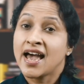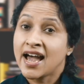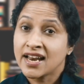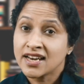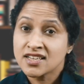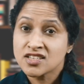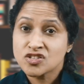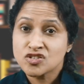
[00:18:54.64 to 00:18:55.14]

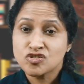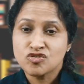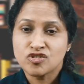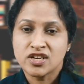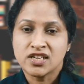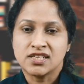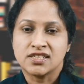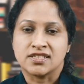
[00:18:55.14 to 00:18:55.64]
and is
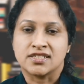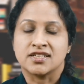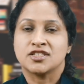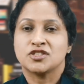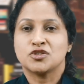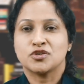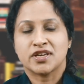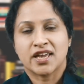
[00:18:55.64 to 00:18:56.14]
thrilled
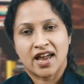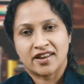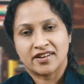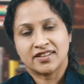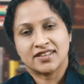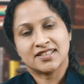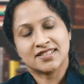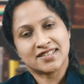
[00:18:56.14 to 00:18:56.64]
to
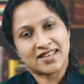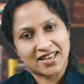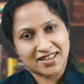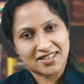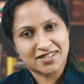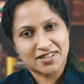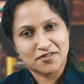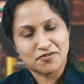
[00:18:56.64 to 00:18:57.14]
carry this
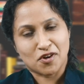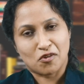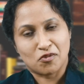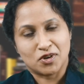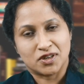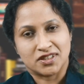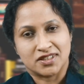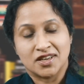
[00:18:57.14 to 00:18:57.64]
legacy
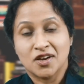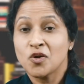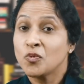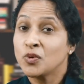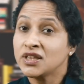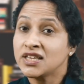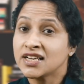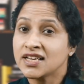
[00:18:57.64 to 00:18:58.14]
forward
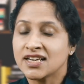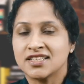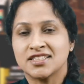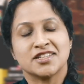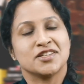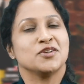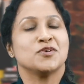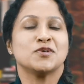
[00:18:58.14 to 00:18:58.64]
with the
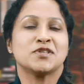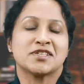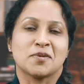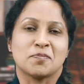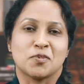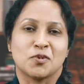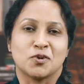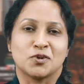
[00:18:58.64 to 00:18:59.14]
continued
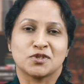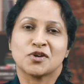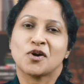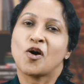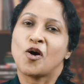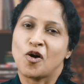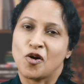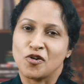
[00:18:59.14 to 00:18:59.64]
support
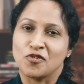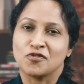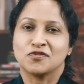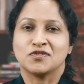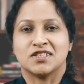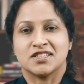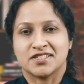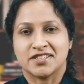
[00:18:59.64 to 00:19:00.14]
of
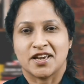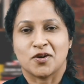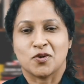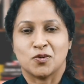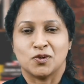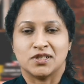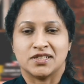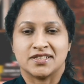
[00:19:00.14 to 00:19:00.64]
the
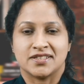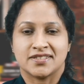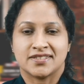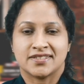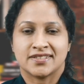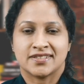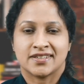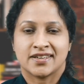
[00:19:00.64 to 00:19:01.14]

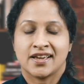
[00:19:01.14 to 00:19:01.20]
stakeholders.